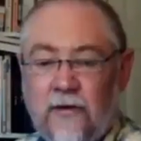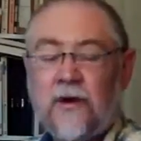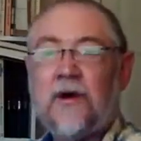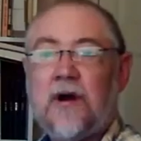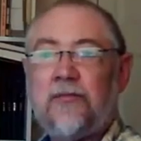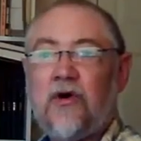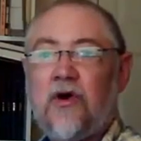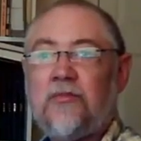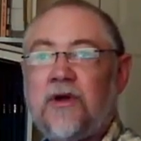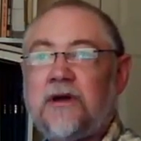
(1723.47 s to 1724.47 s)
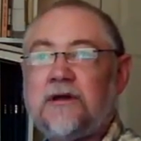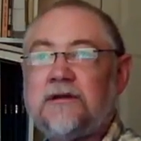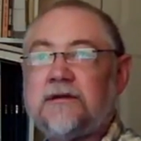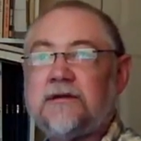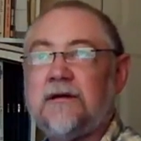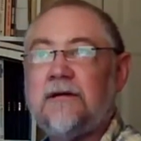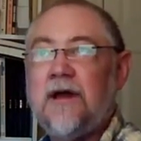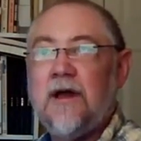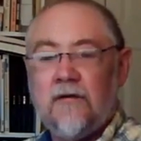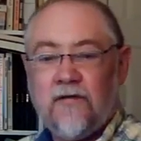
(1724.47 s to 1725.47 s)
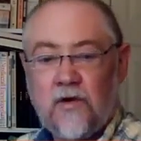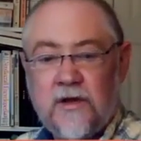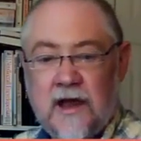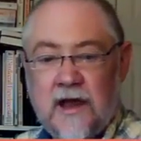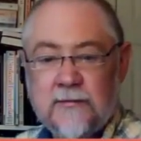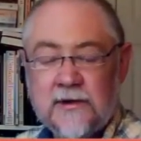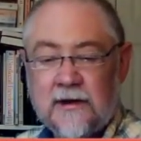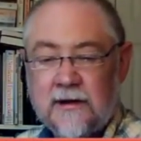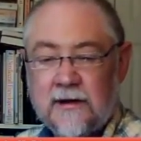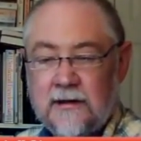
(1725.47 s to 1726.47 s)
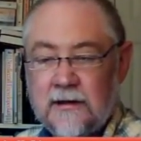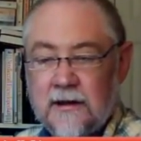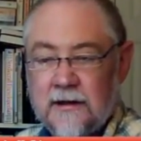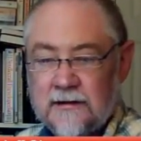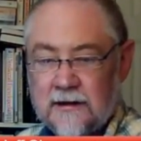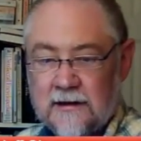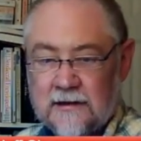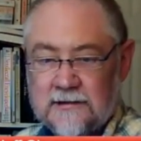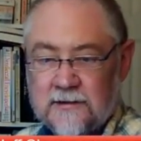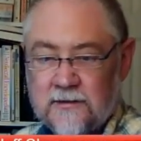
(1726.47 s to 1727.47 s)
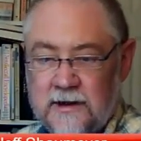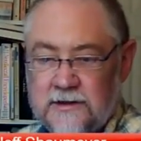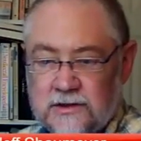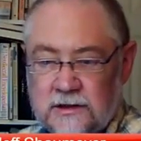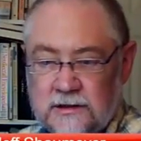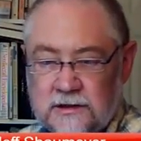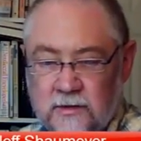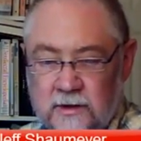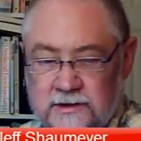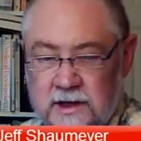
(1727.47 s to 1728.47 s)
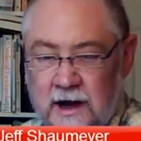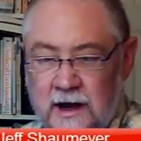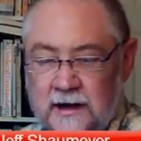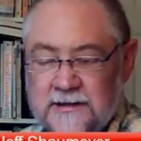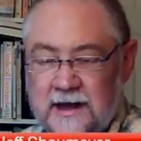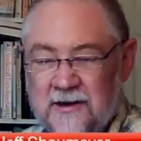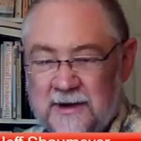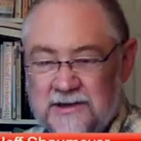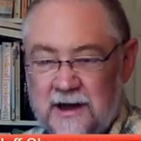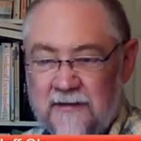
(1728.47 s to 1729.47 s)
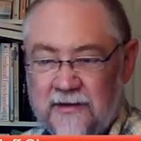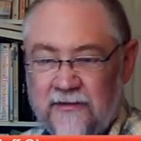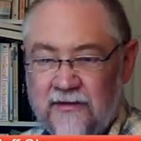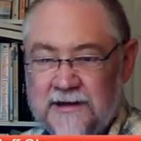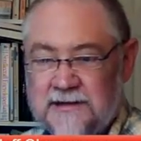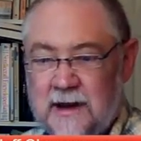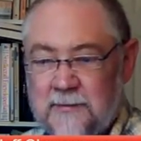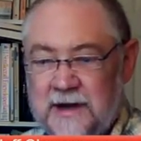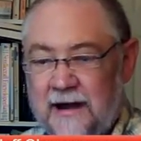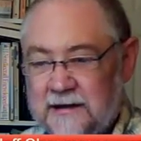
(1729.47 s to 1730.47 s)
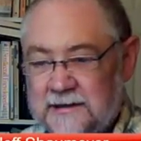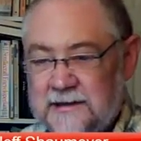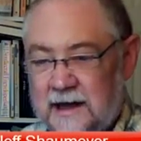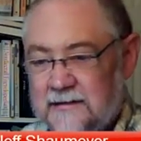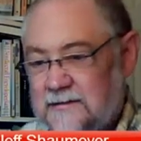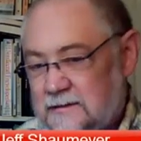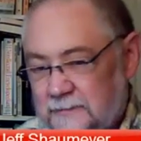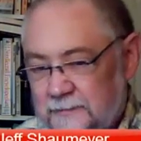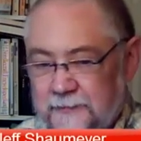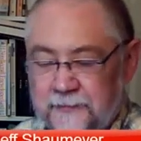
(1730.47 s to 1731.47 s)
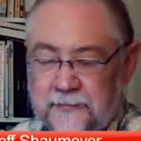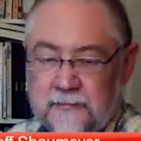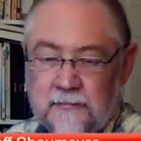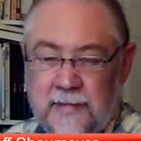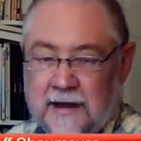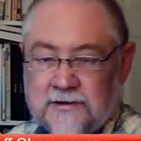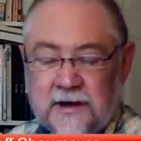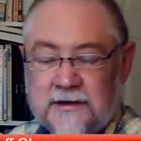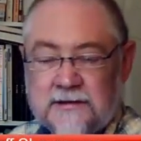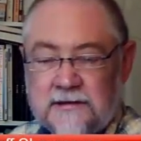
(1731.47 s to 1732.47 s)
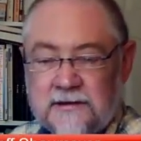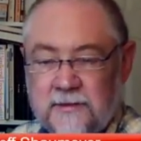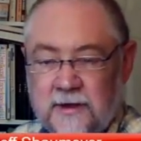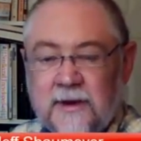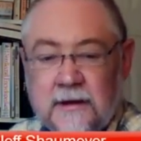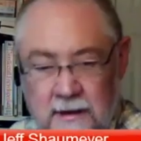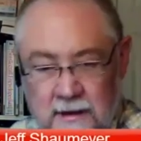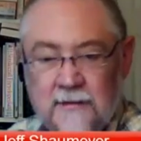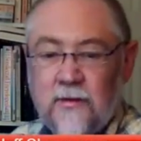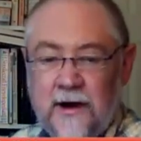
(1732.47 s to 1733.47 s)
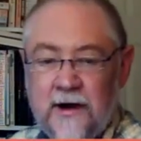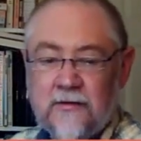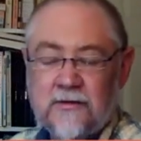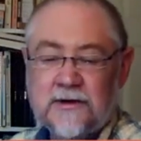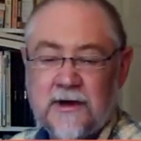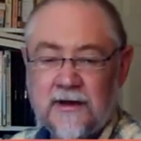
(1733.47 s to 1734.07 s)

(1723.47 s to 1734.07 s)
for appropriate vocabulary to reach the audience. I don't much care for the phrase "dumbed down." It sounds patronizing to me, but we know what